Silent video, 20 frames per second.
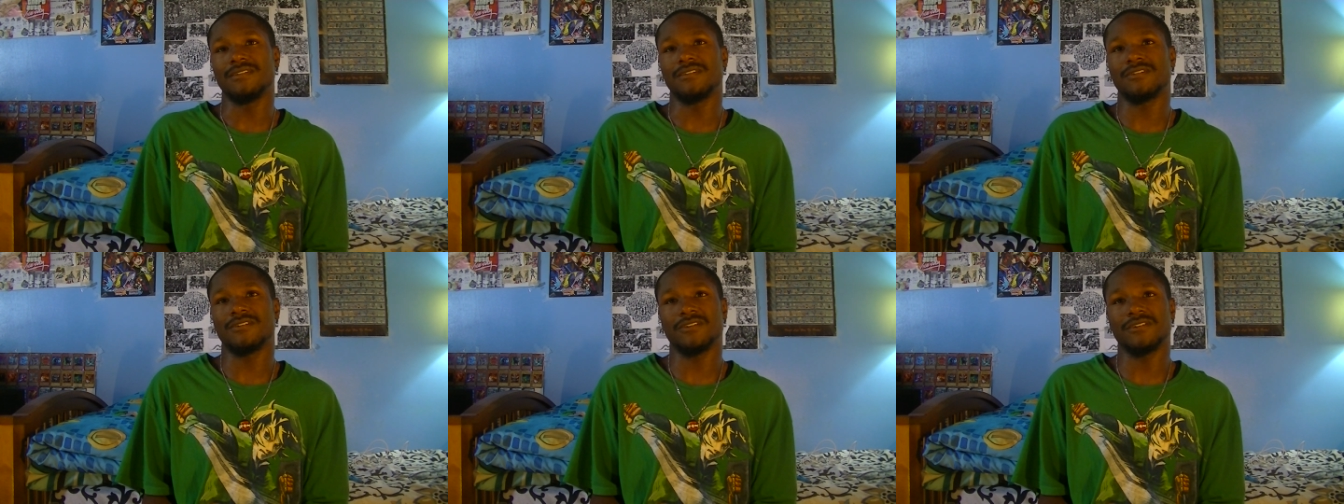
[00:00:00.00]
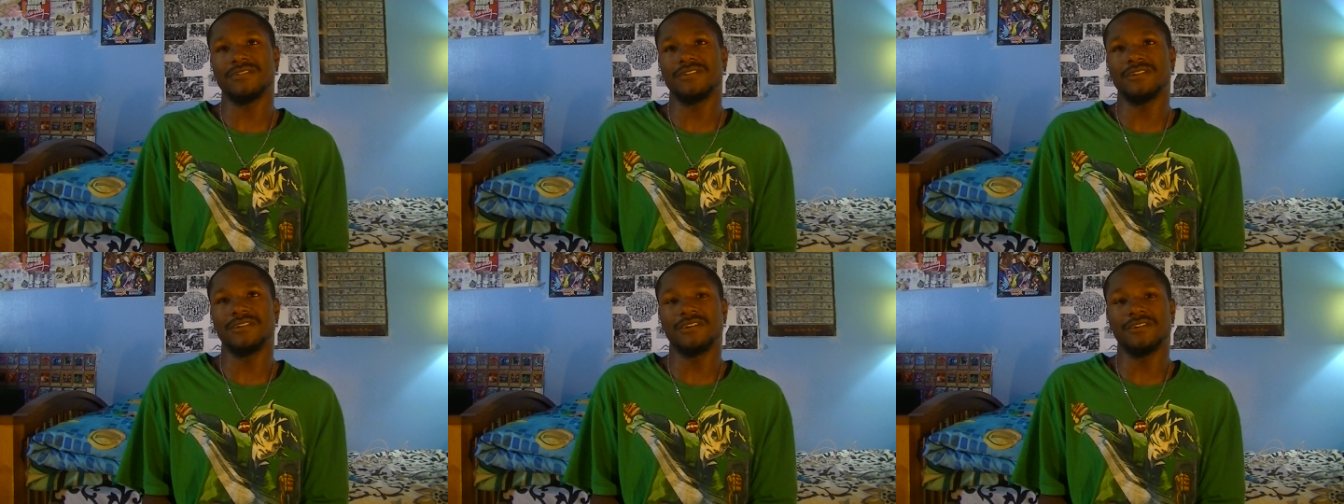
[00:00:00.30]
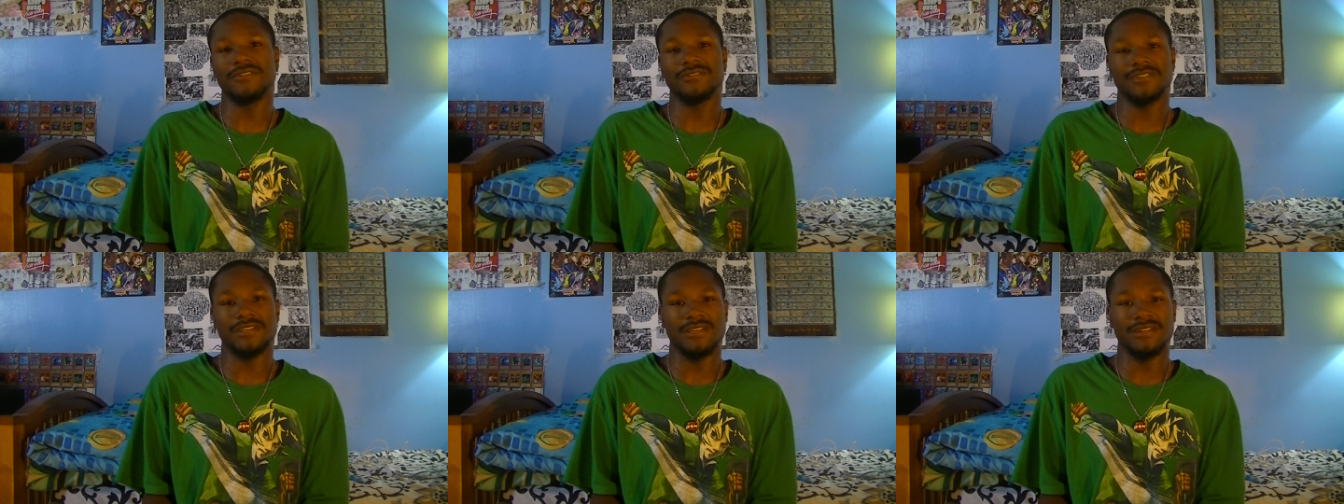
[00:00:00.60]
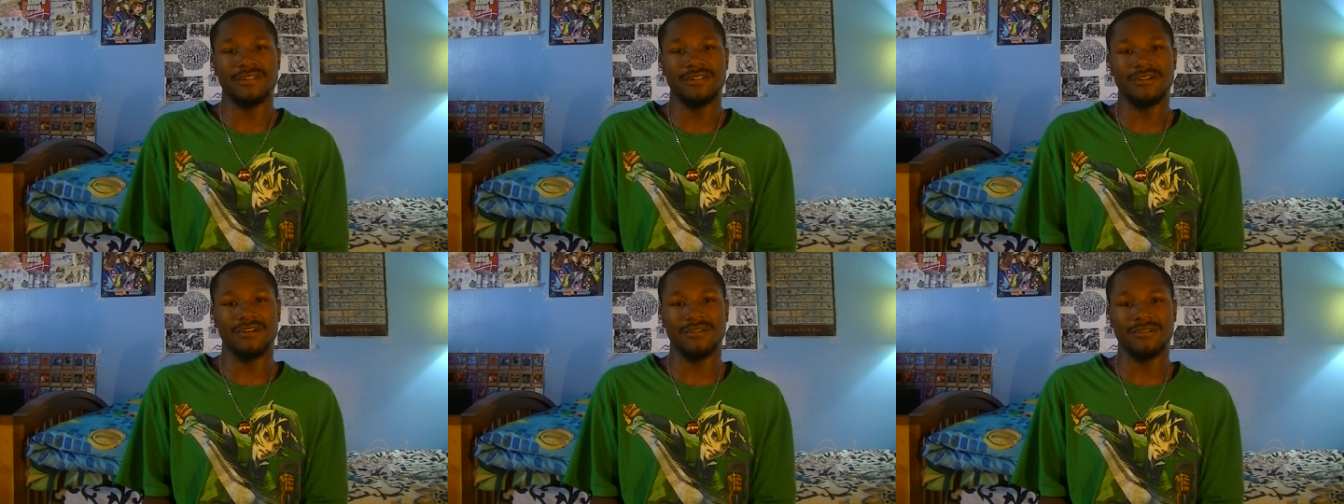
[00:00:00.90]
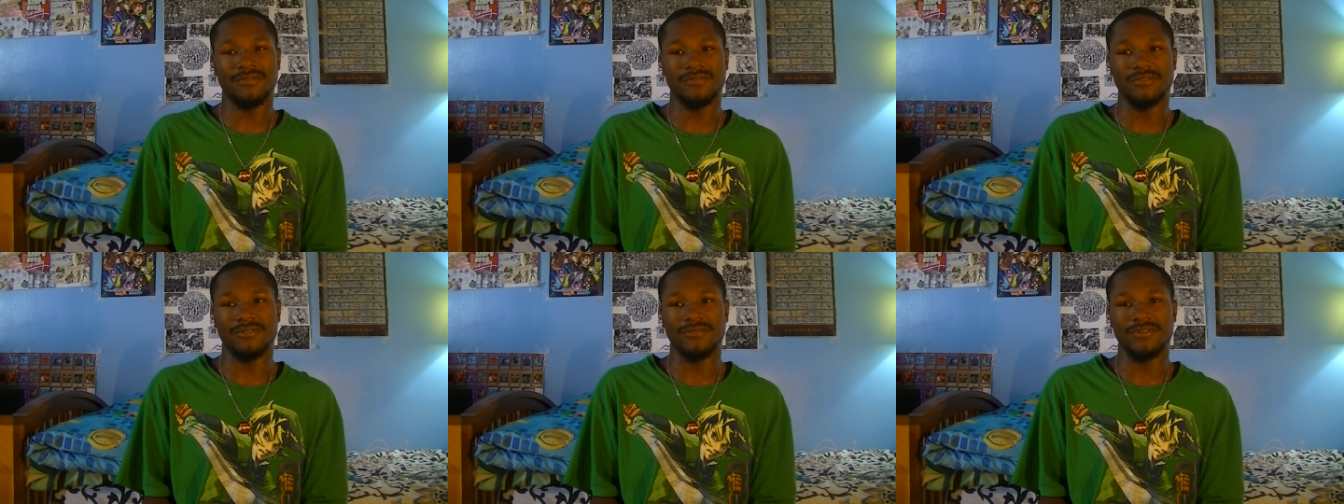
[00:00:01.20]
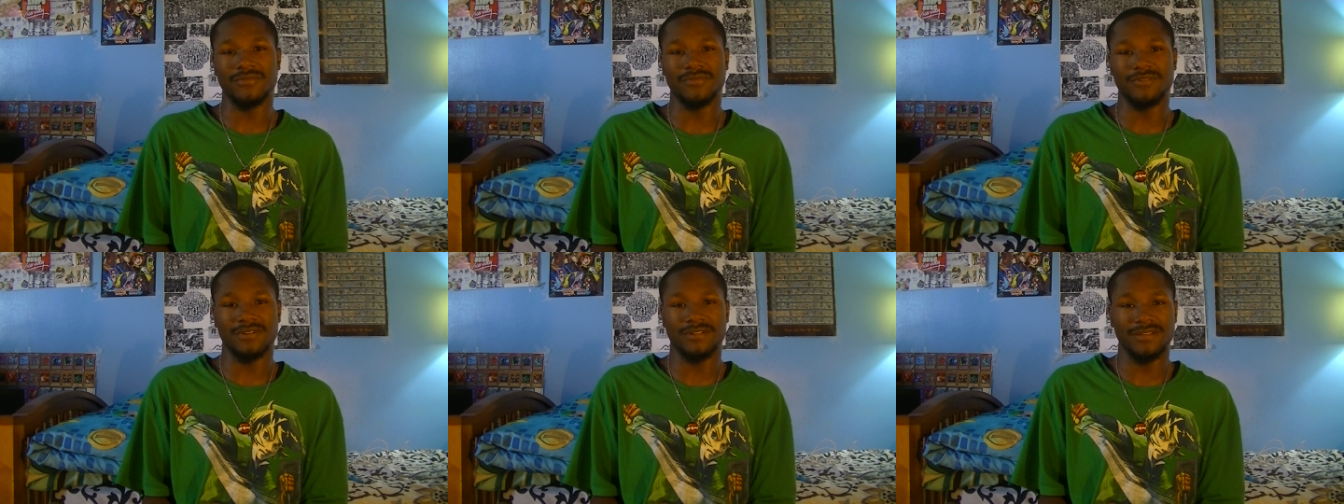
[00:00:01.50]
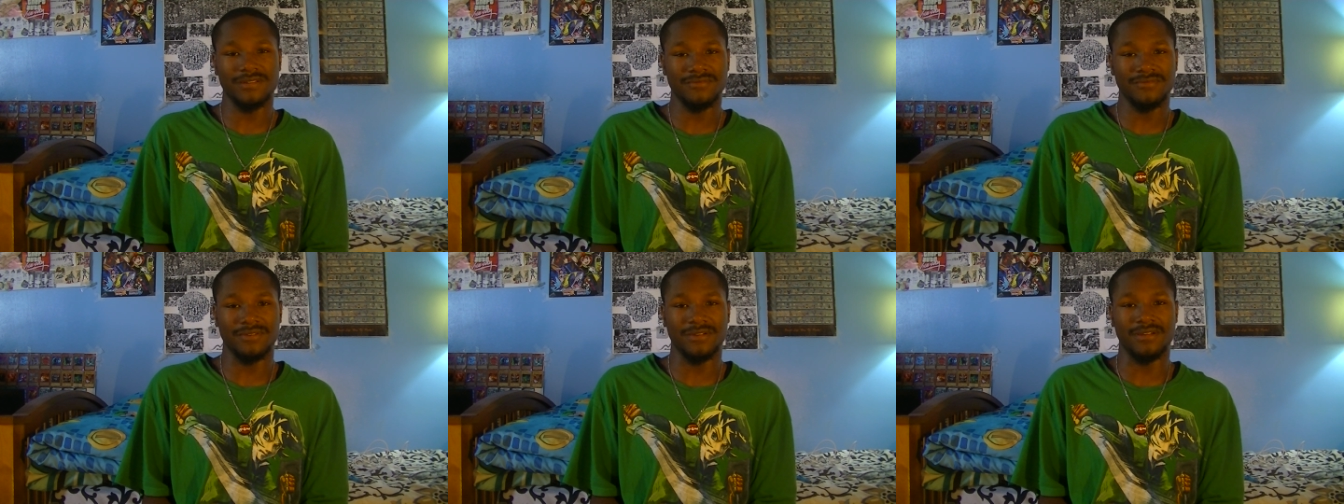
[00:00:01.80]
Call of Duty Ghost ended on, with a
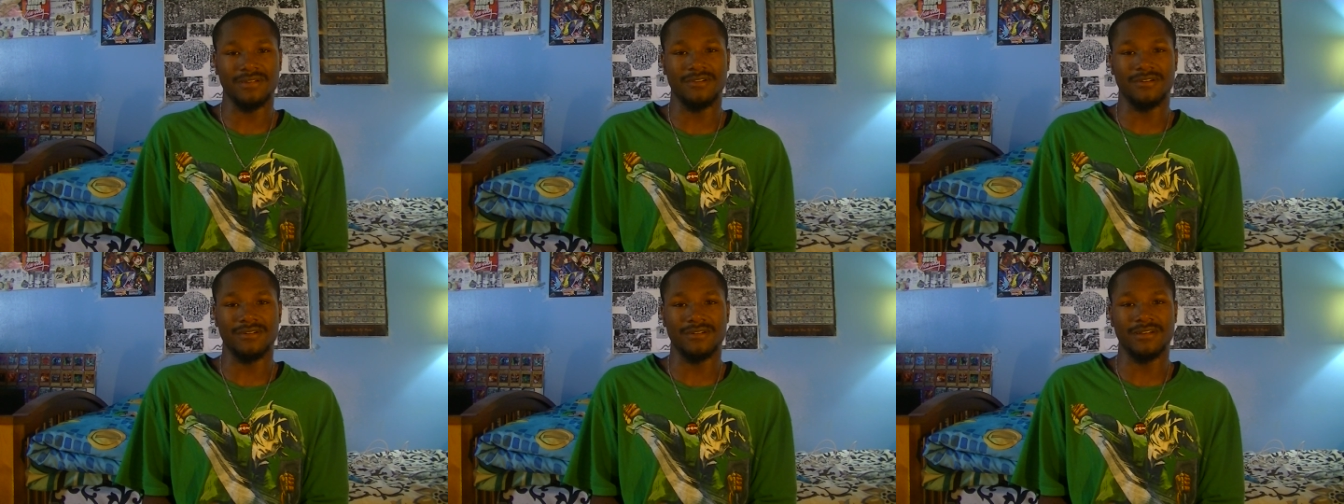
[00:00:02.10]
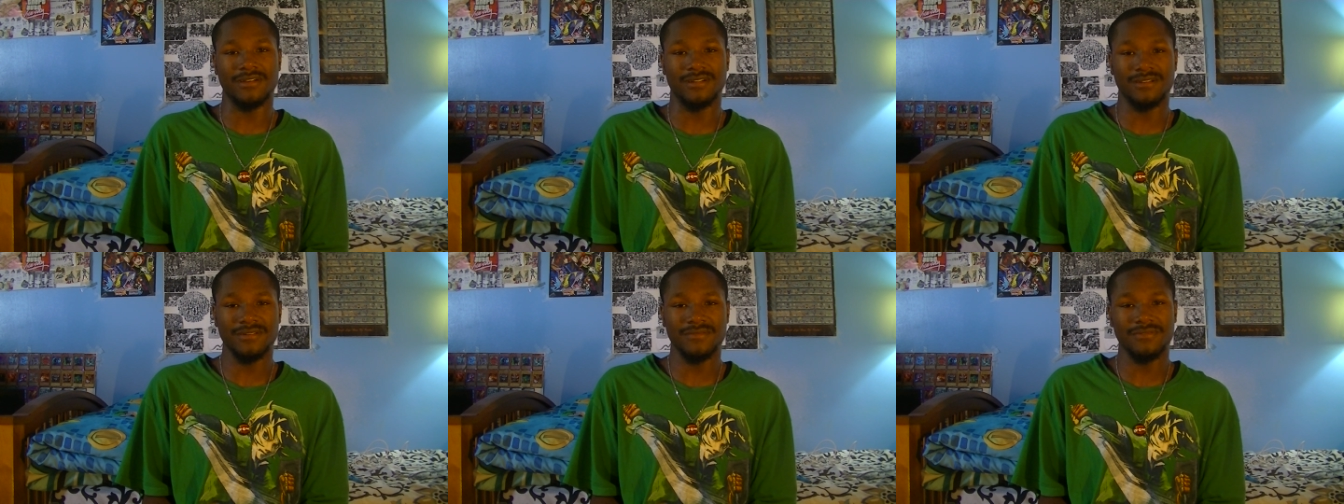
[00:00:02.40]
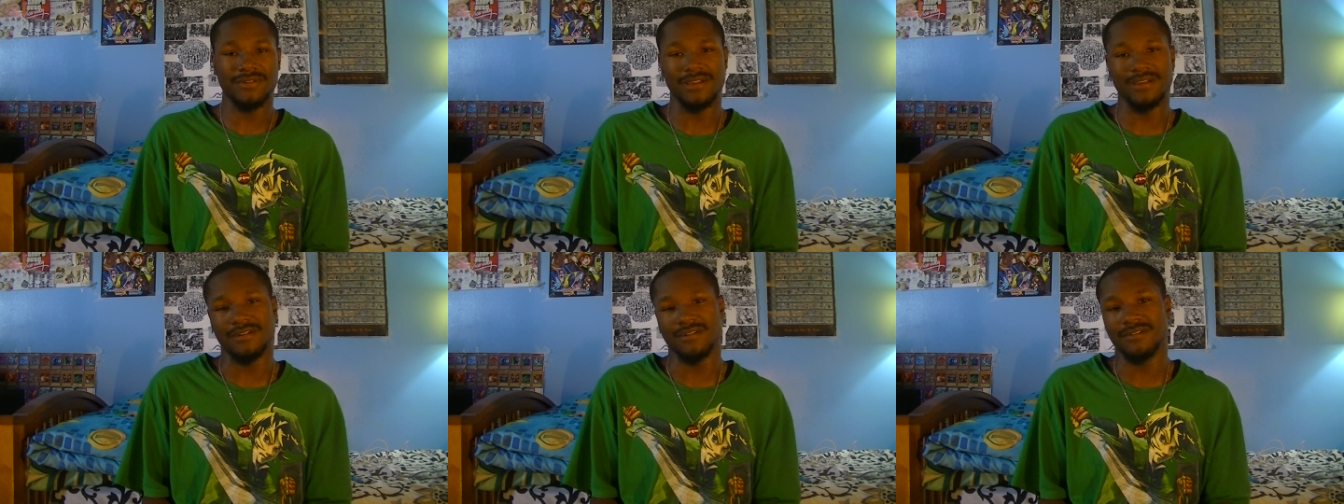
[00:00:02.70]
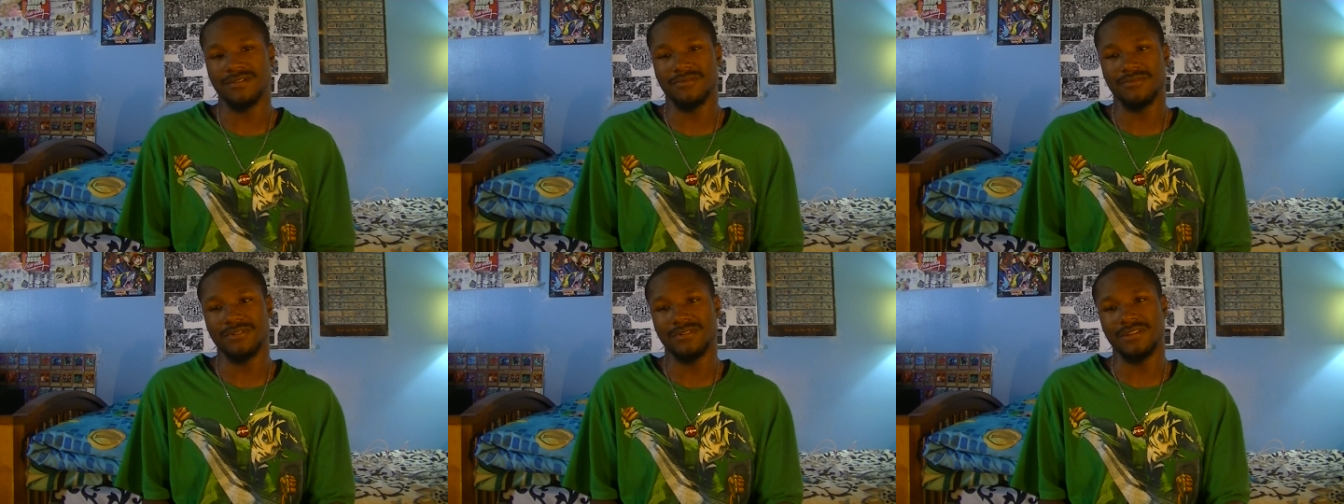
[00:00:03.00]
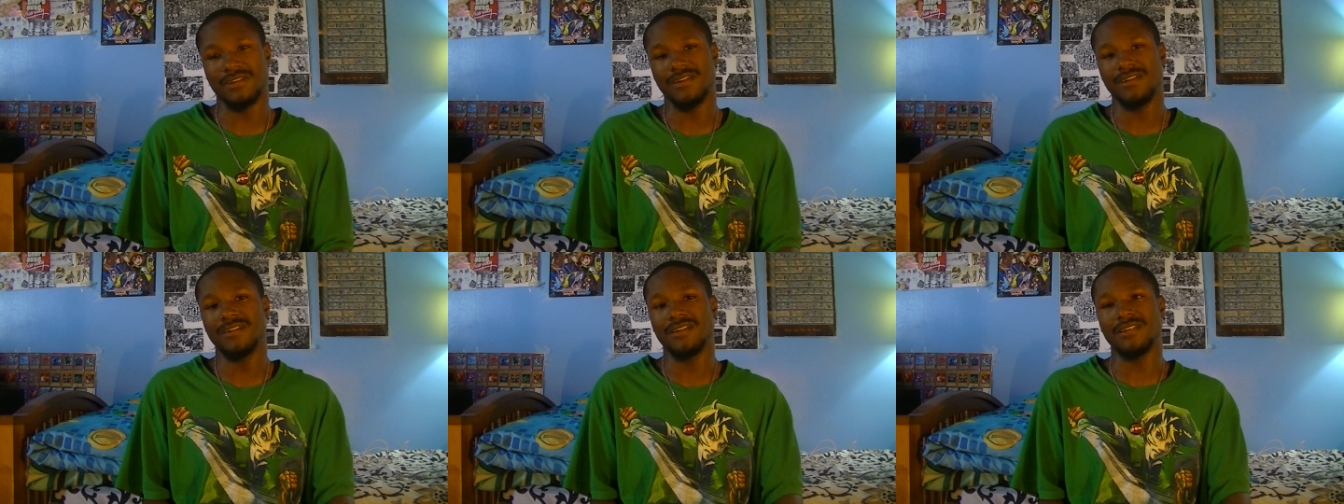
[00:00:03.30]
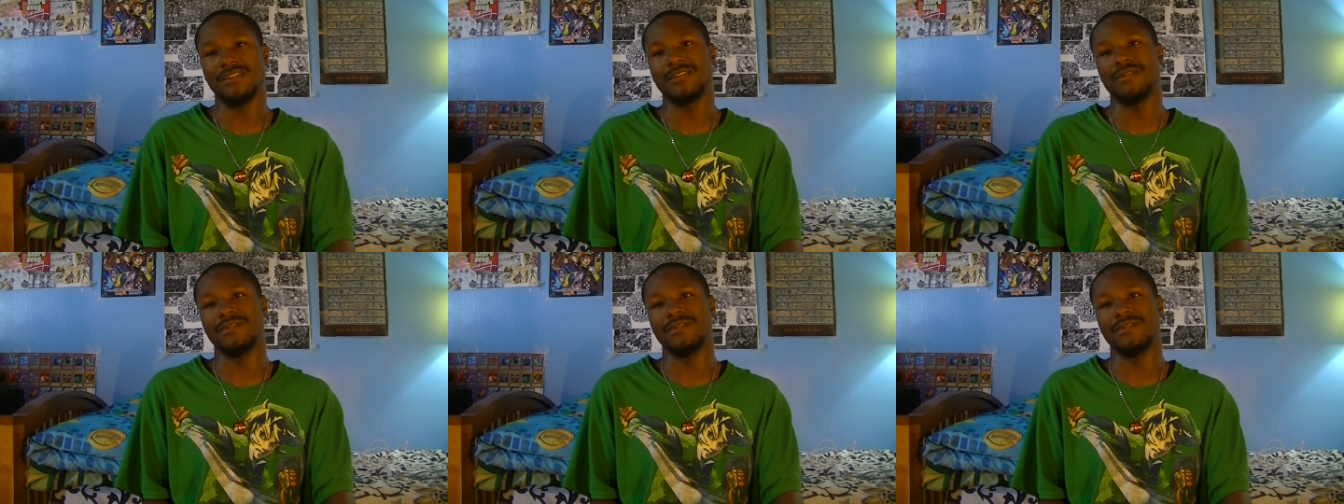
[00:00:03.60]
cliff on a cliffhanger with the ending.